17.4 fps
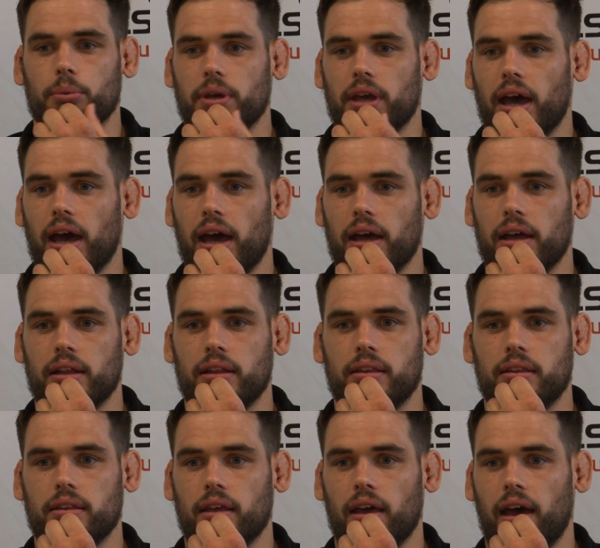we had
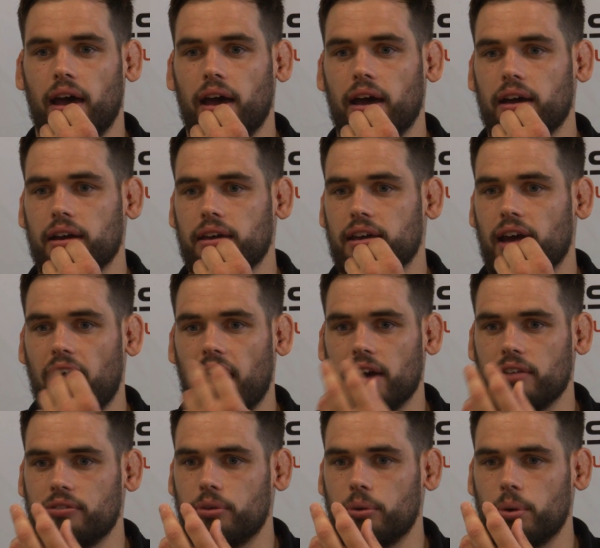
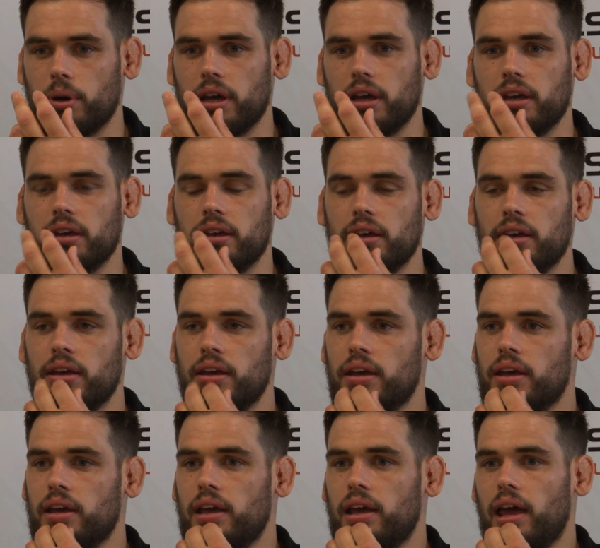Cardiff away,
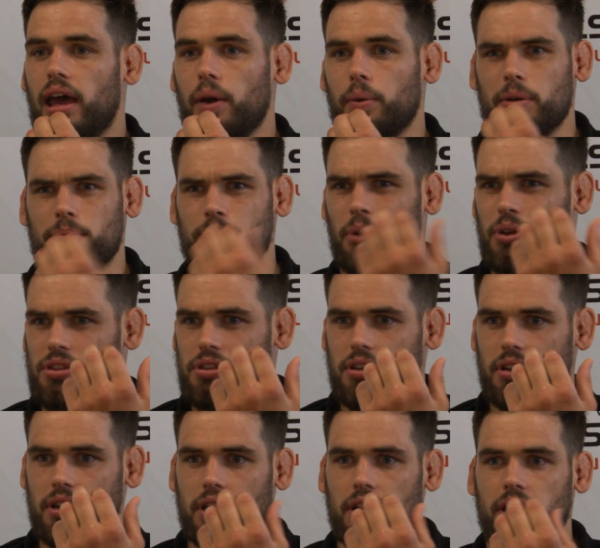we had
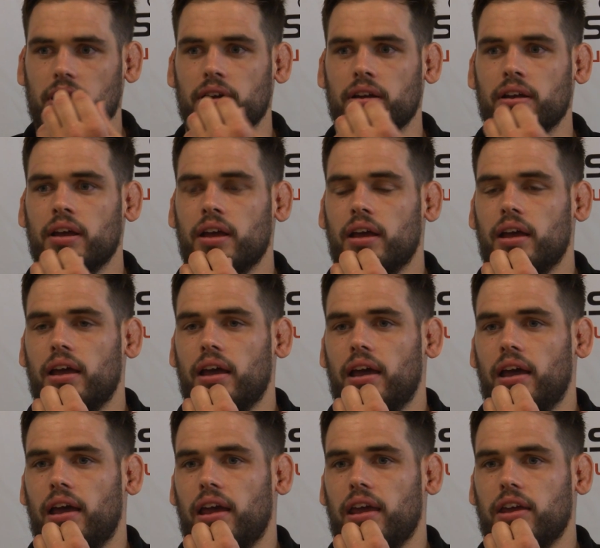Munster here.
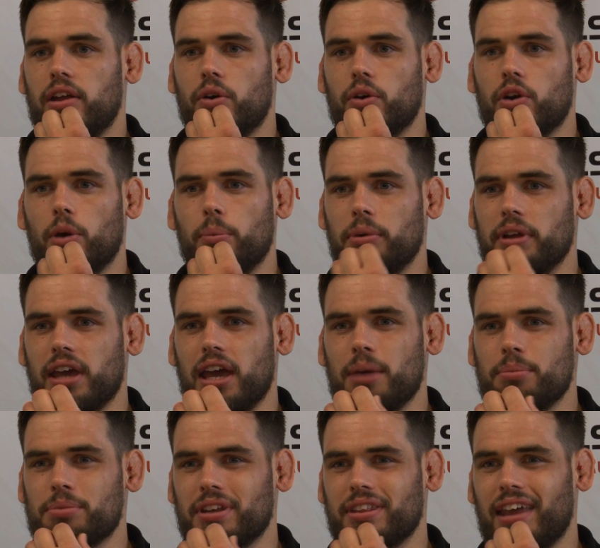You know, a couple of
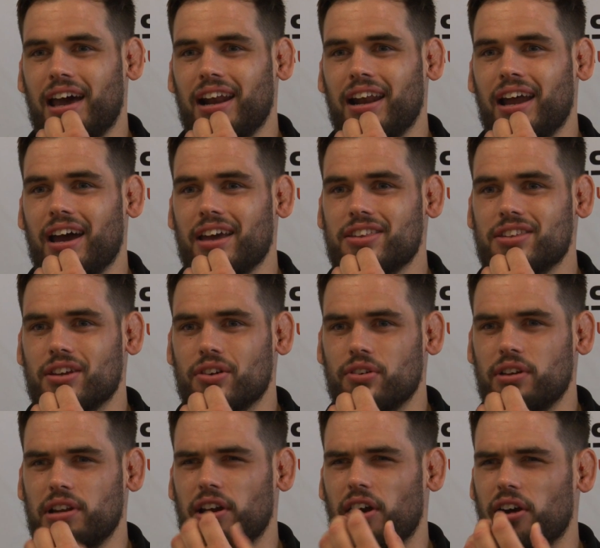games like that last
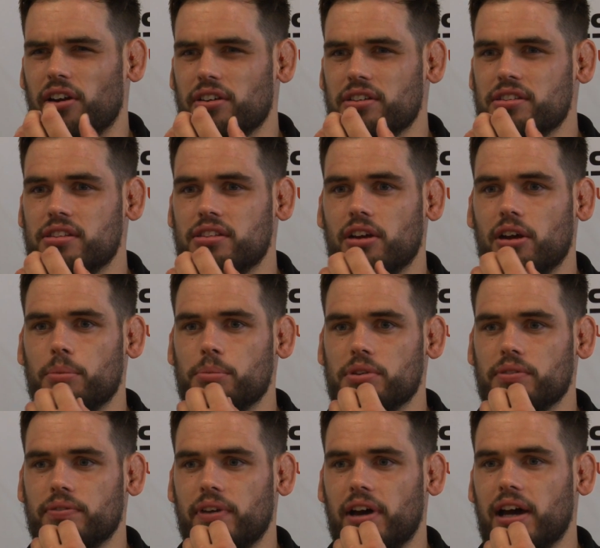year really hurt us in
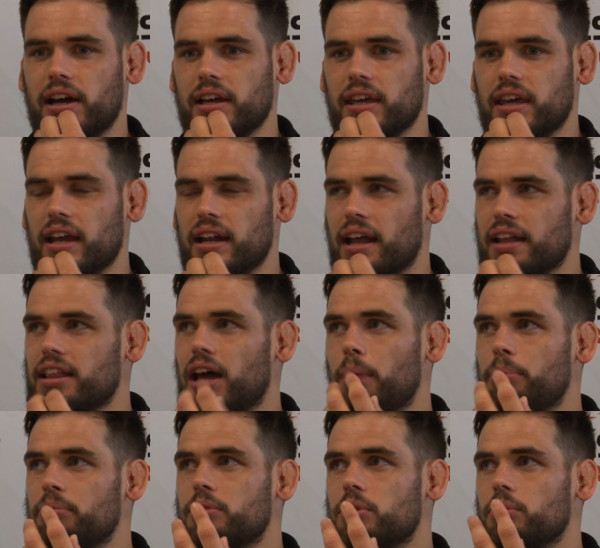terms of getting that
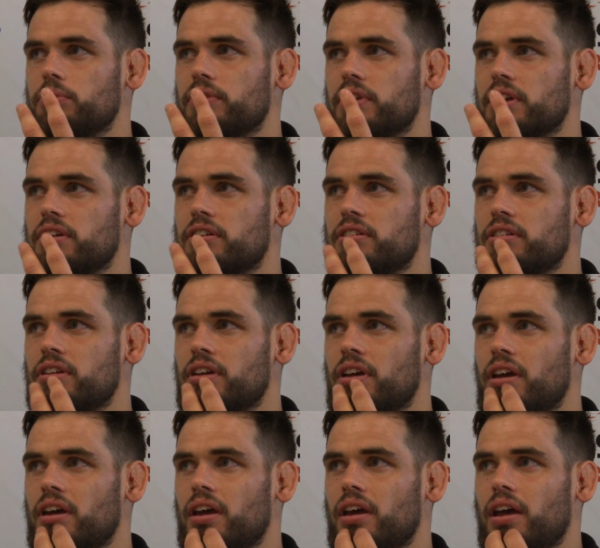top two finish.
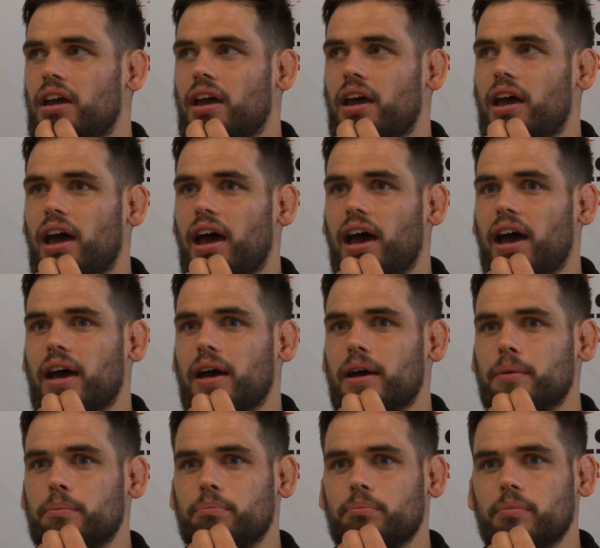
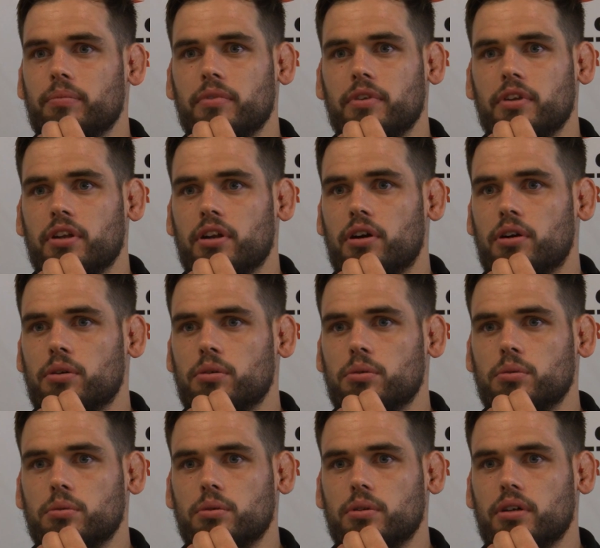You
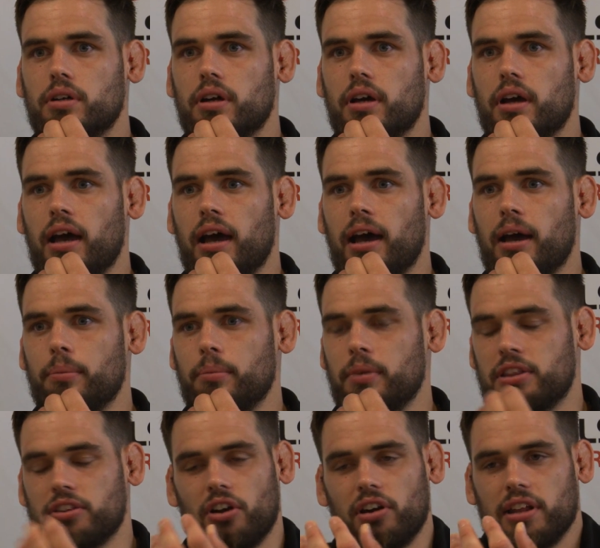know,
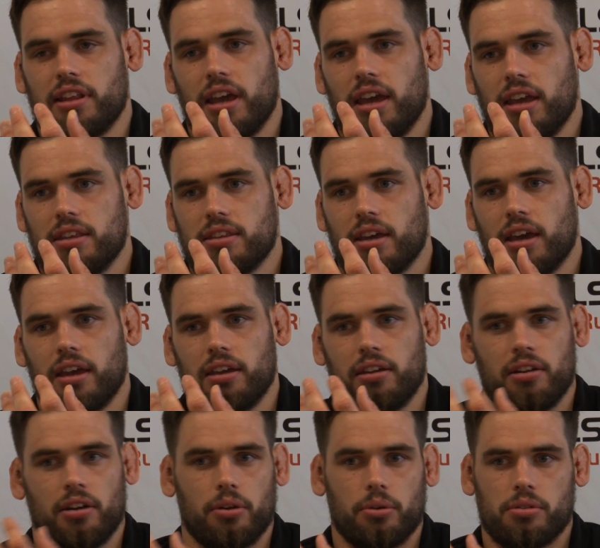it's early days
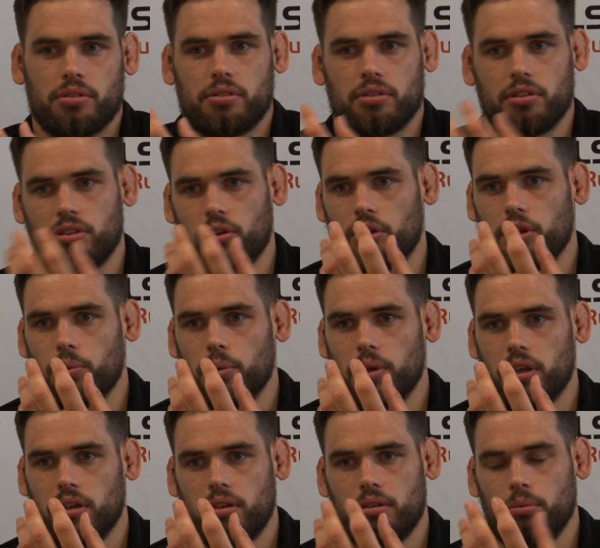yet, you know, it's only week